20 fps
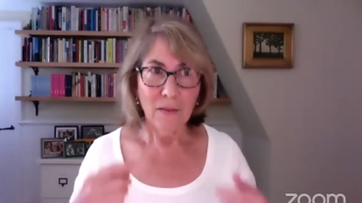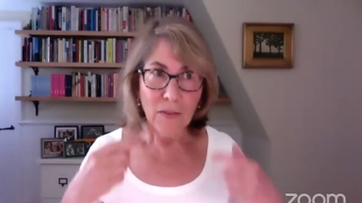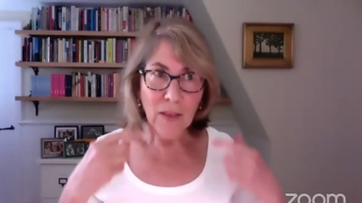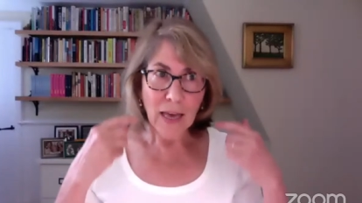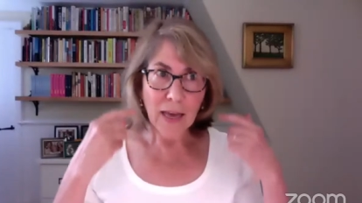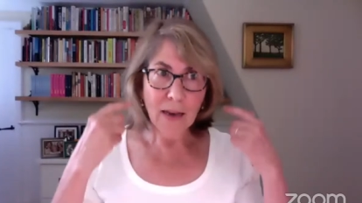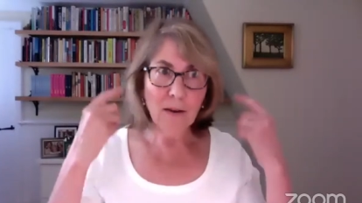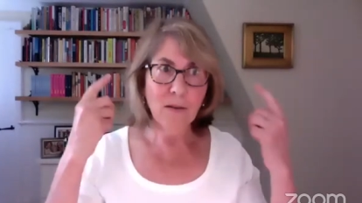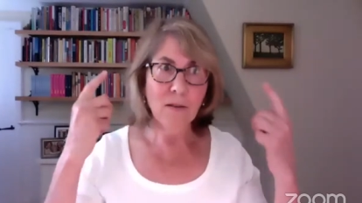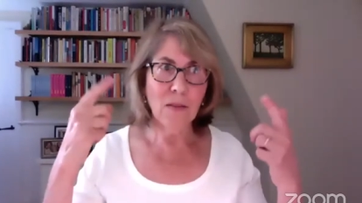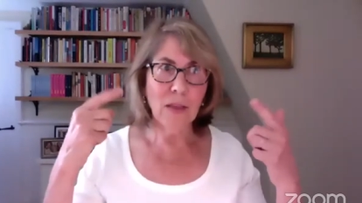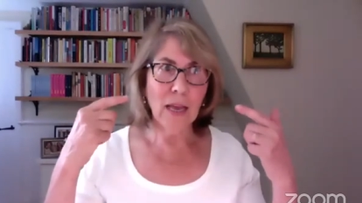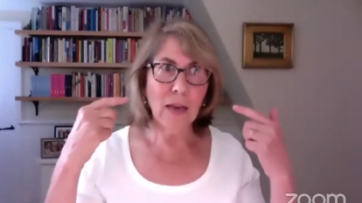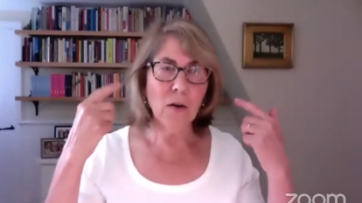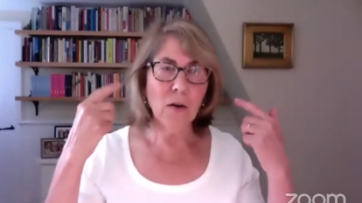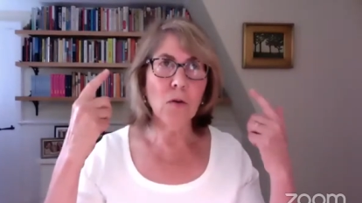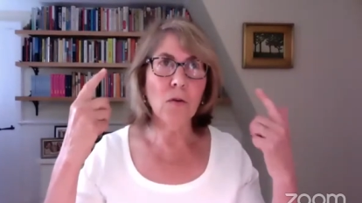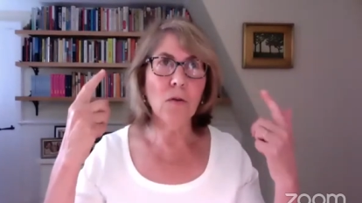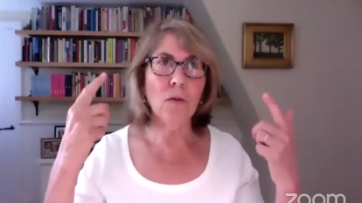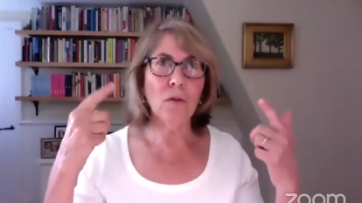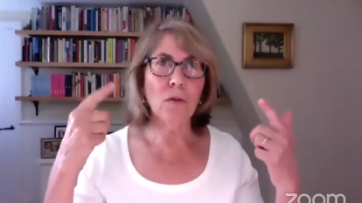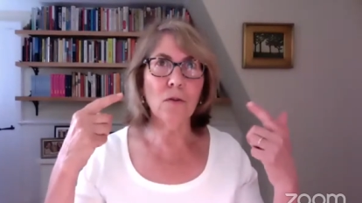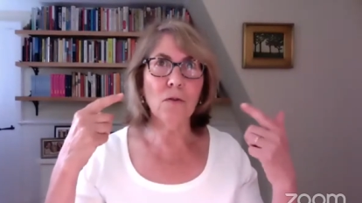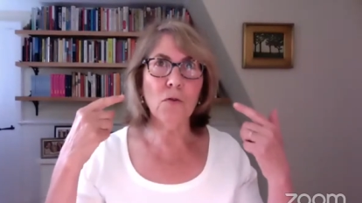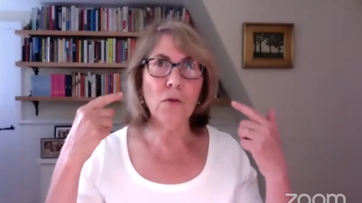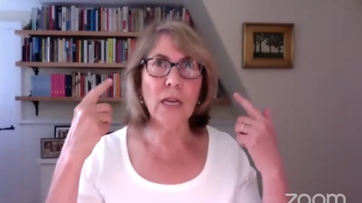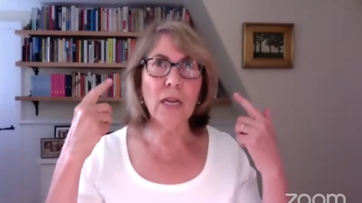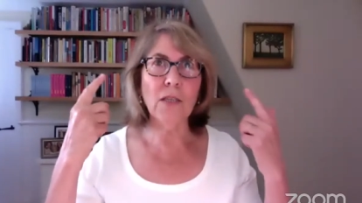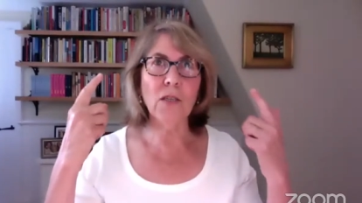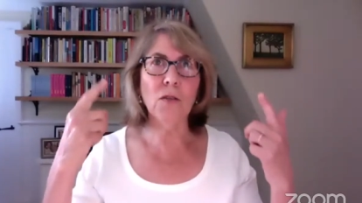that
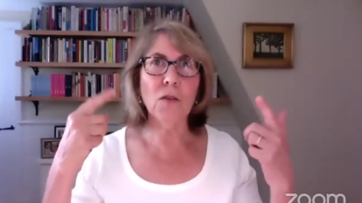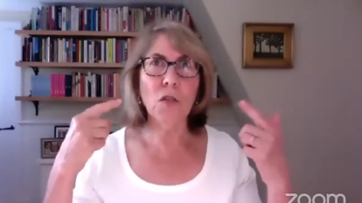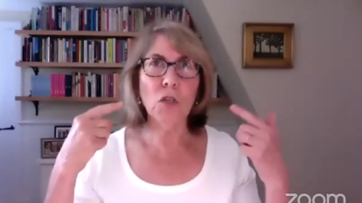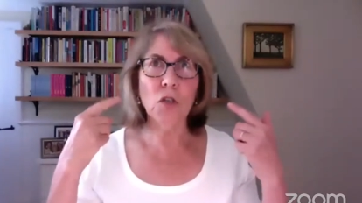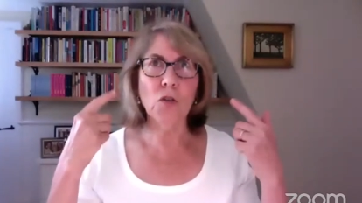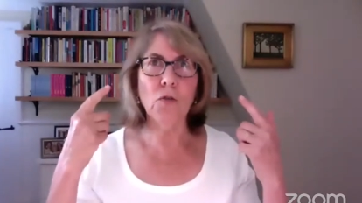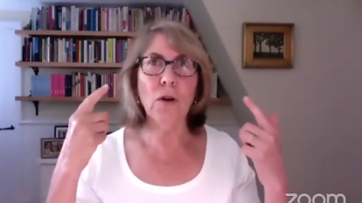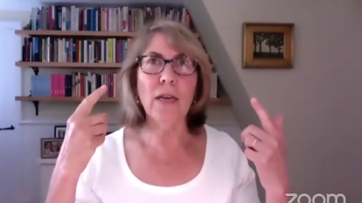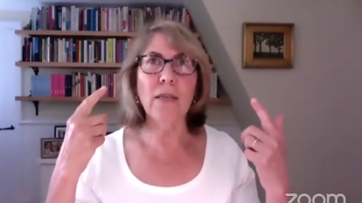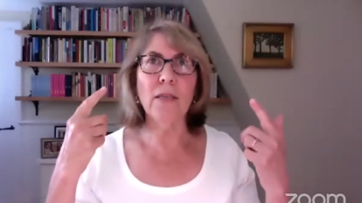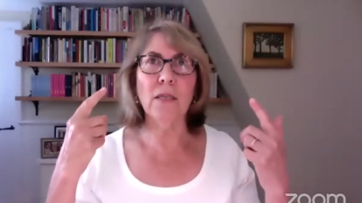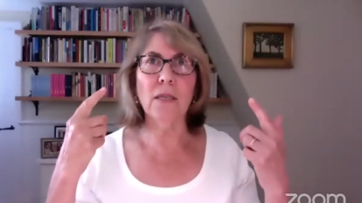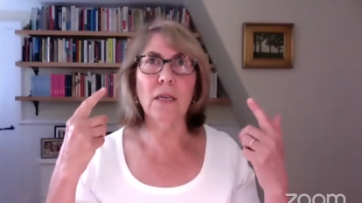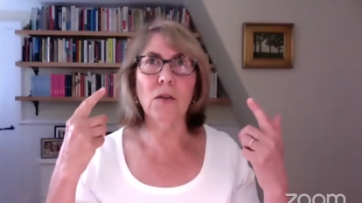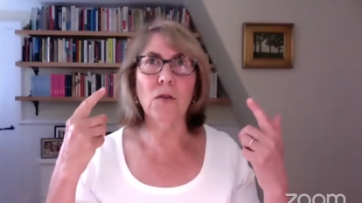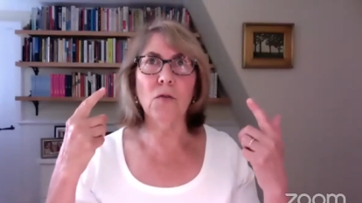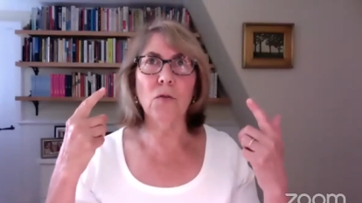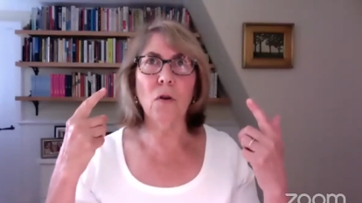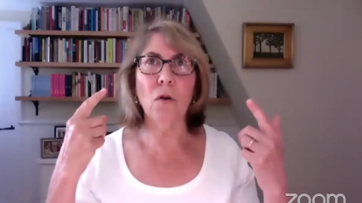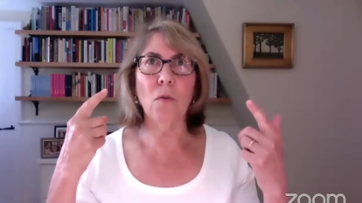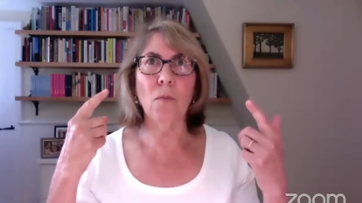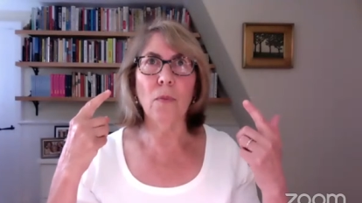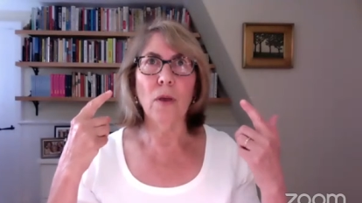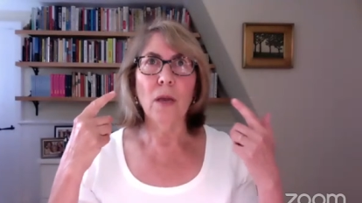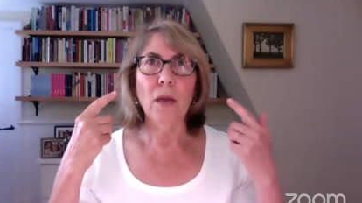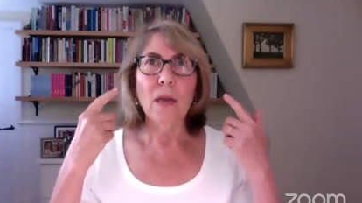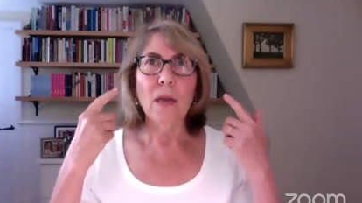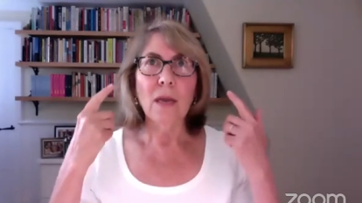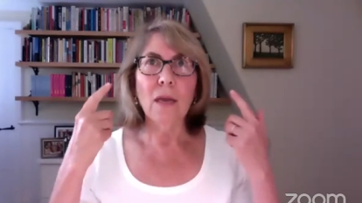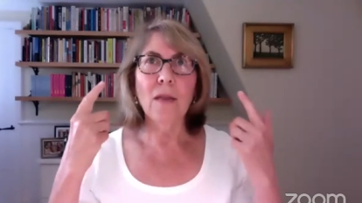creates the stress syndrome
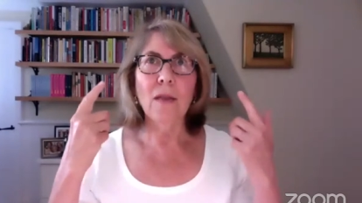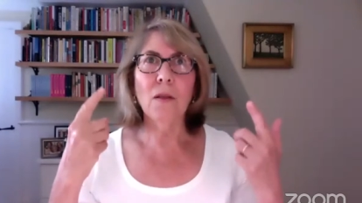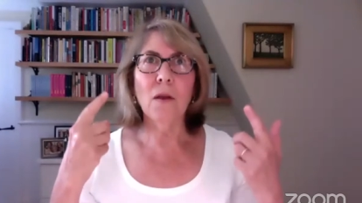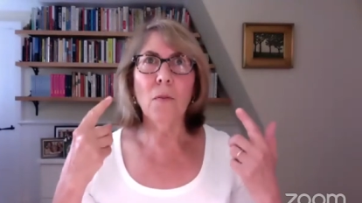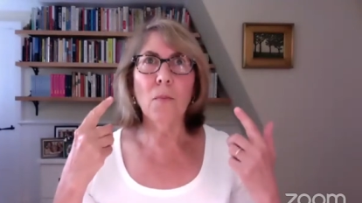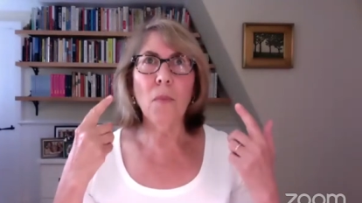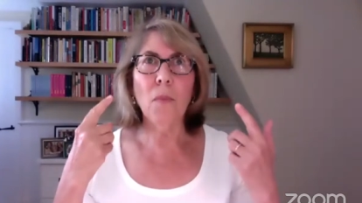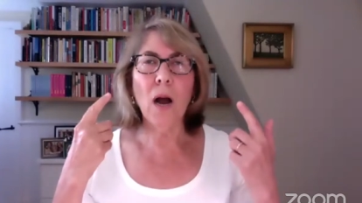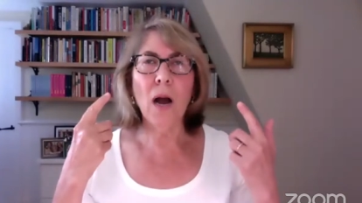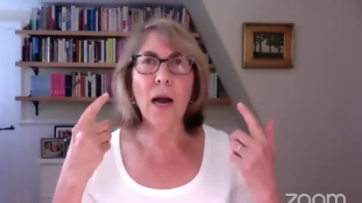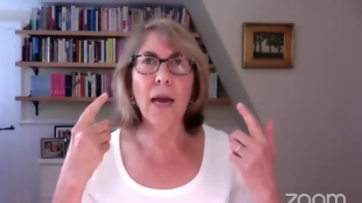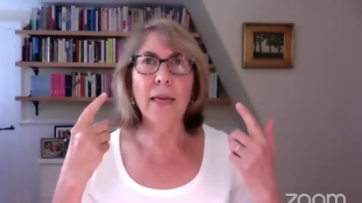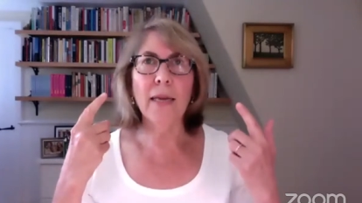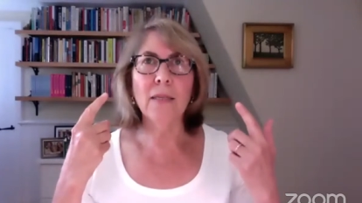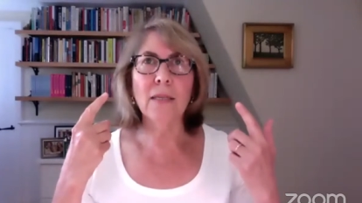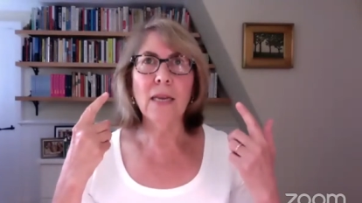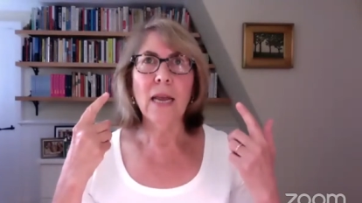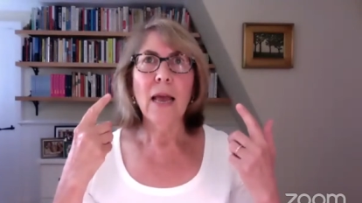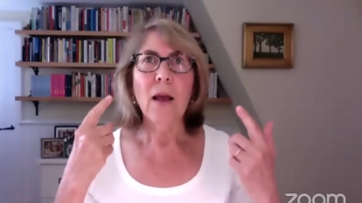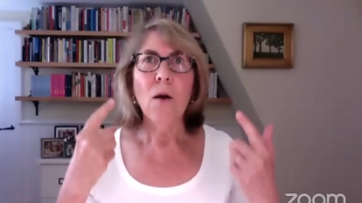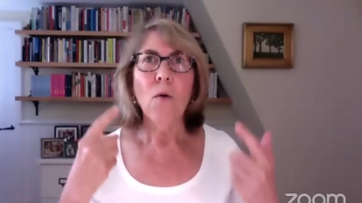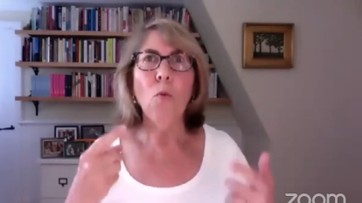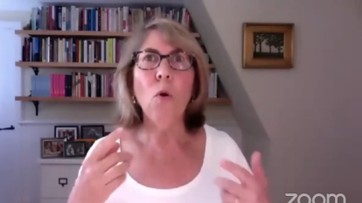in their minds.